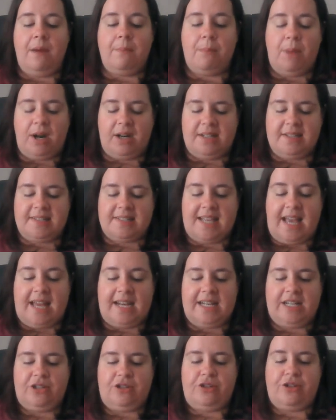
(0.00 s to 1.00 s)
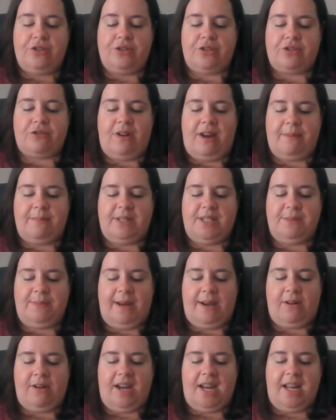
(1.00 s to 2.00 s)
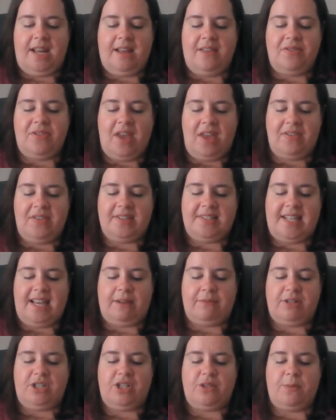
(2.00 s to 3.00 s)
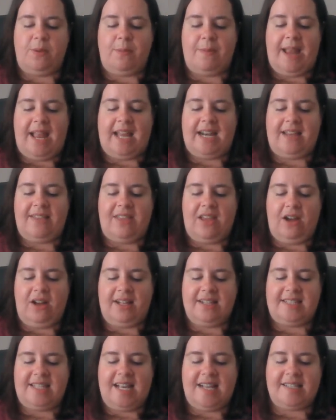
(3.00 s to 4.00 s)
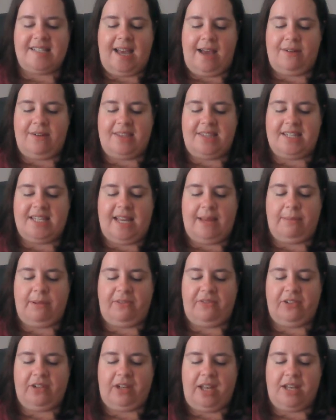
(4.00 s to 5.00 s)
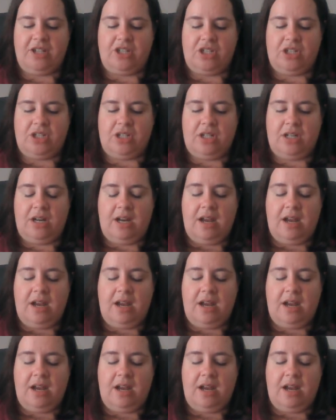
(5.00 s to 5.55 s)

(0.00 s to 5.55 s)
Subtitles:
Mark and Scott introduced Grandpa to Barry. Then the sandwiches were made, and they all sat down at the table for lunch.